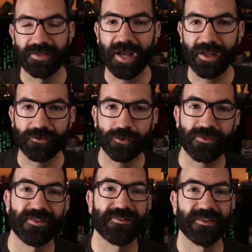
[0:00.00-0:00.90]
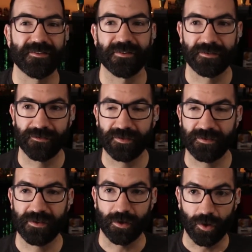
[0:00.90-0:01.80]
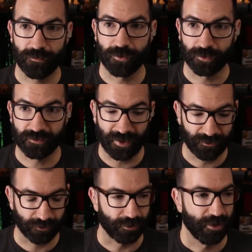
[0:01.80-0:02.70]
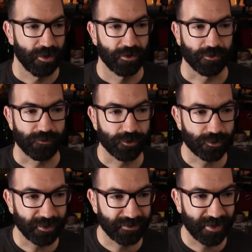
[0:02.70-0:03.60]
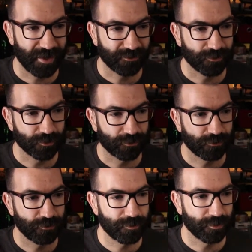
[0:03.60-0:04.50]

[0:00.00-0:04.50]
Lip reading: ISO is the sensitivity of your sensor. If you crank the ISO super